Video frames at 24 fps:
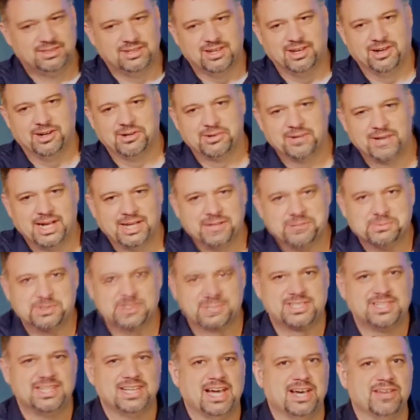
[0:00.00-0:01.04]
All right, we'll
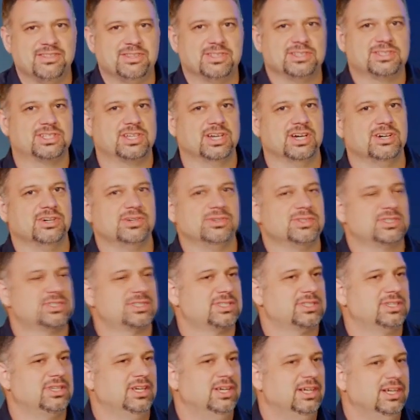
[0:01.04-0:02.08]
see how this
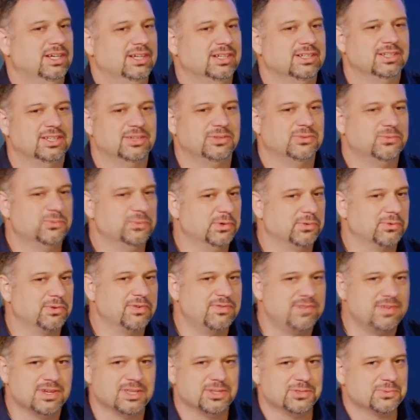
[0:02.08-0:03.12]
goes. We'll
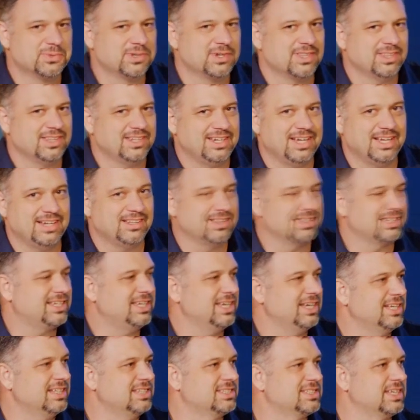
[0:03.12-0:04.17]
reveal the word of the day to the
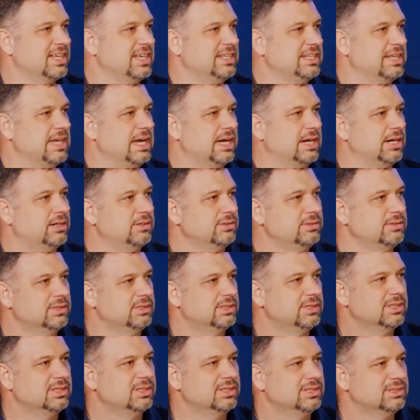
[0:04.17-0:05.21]
kids, and
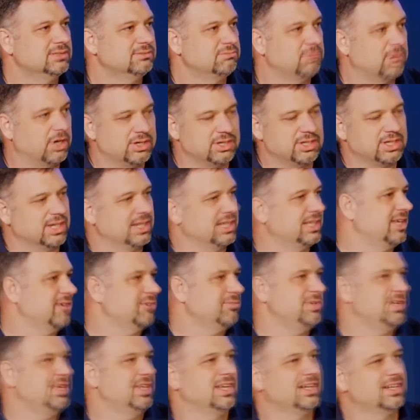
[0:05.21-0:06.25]
now, are you mm-hmm. going to give
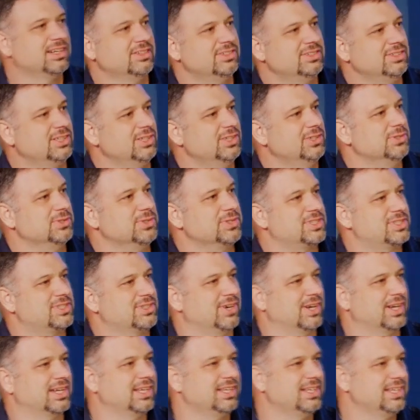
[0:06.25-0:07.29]
me any clues
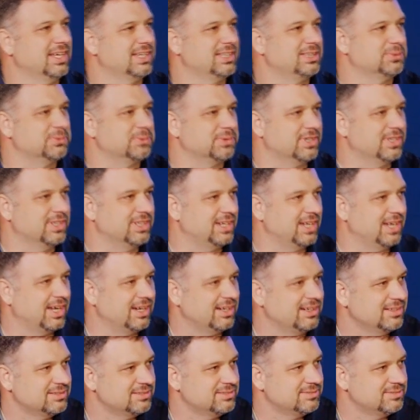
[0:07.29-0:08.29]
so I can get the word of the day?